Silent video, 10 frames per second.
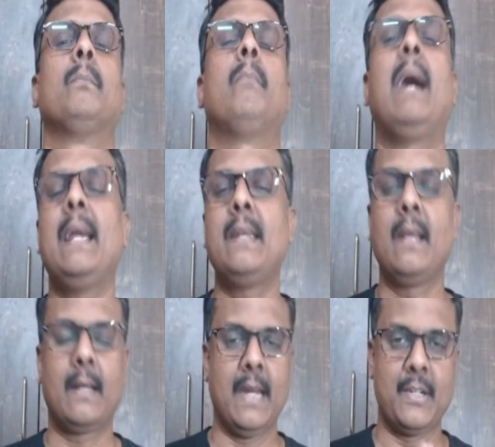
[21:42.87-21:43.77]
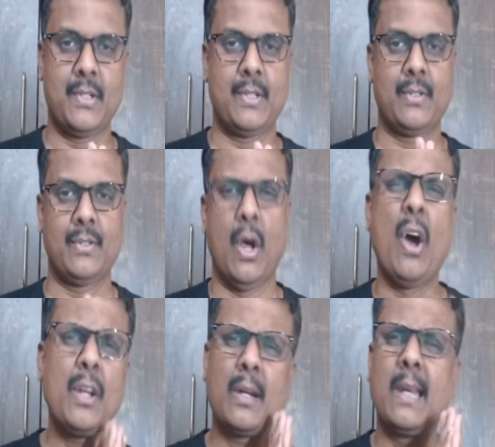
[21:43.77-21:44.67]
My dear kids,
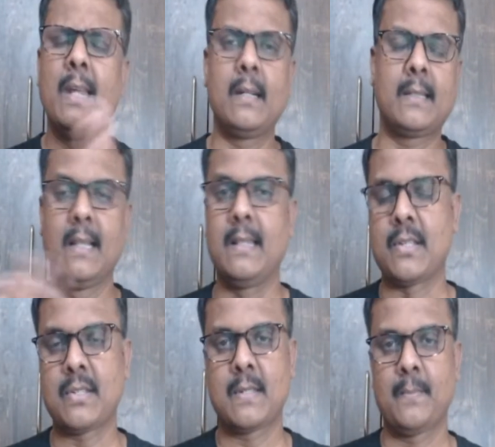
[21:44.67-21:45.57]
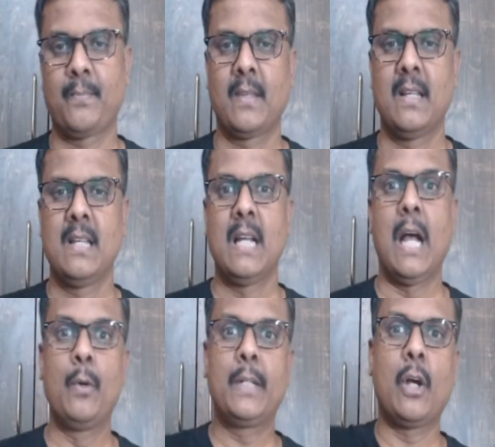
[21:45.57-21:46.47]
are you clear till this?
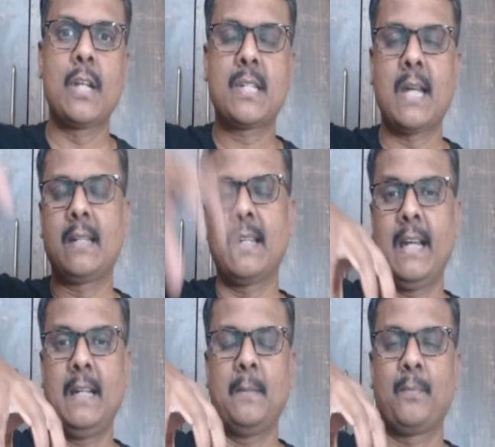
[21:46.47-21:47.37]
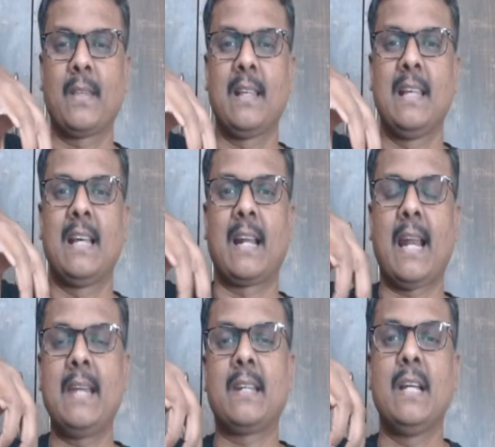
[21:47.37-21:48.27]
How it all started,
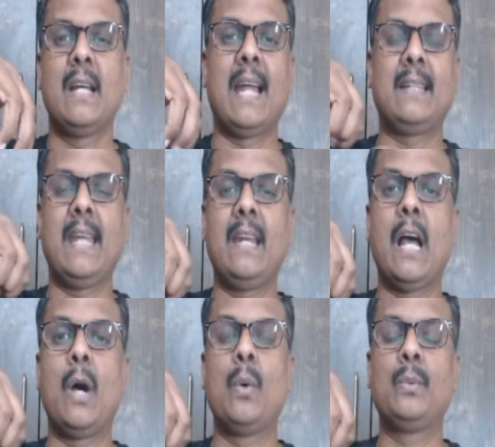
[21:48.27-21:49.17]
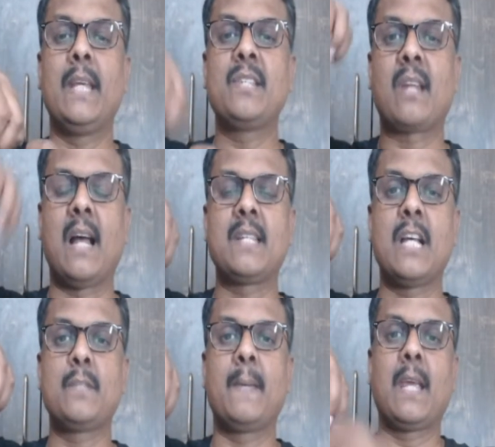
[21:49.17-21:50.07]
right? And then how these
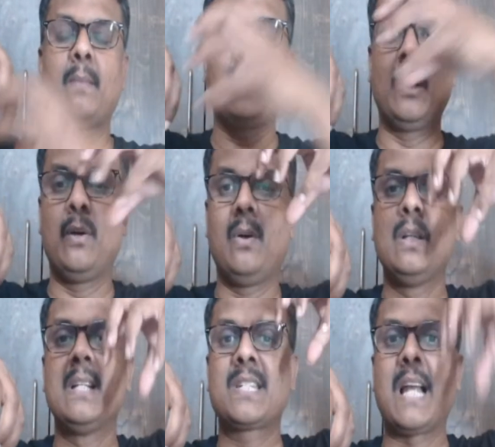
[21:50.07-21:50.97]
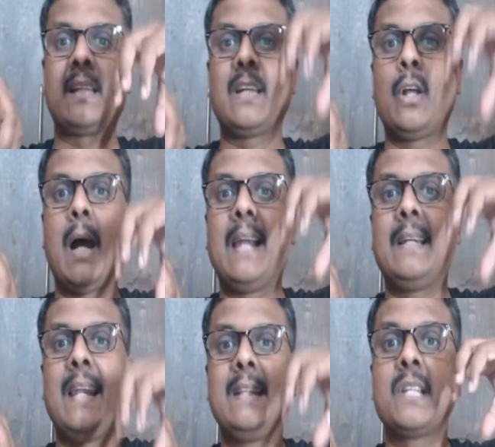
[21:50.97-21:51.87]
Rajas became, started
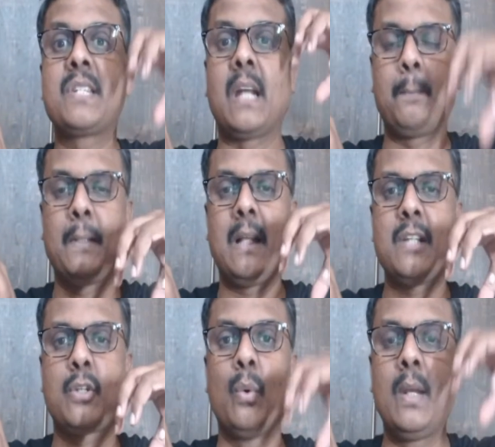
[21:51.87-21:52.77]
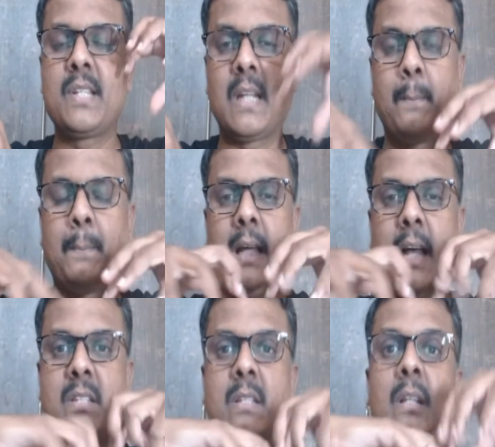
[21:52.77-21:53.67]
handling the Janapadas, ruling
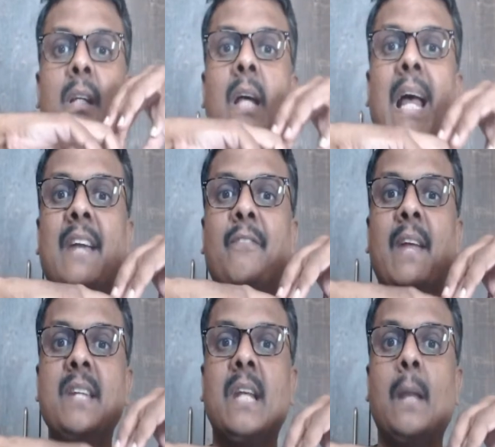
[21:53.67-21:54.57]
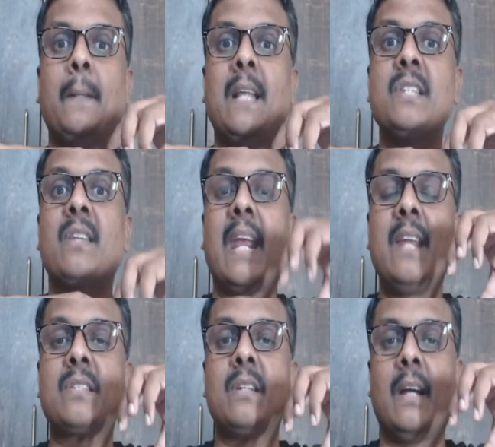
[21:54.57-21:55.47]
Janapadas. And when Janapadas
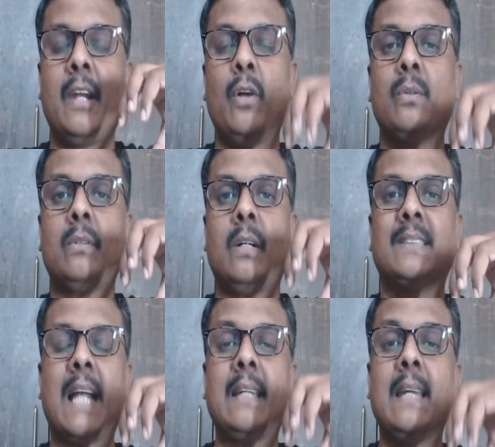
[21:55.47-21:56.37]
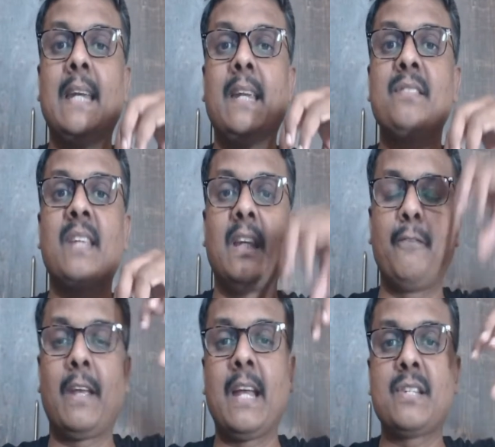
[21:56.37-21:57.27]
raised, started getting
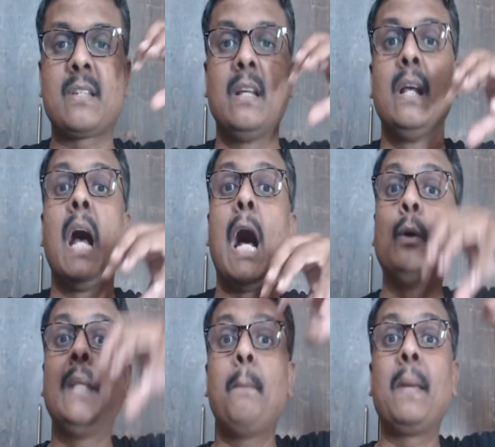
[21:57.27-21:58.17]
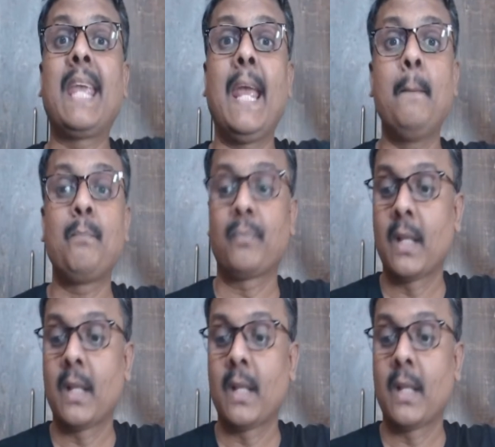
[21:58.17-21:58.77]
significance, how they became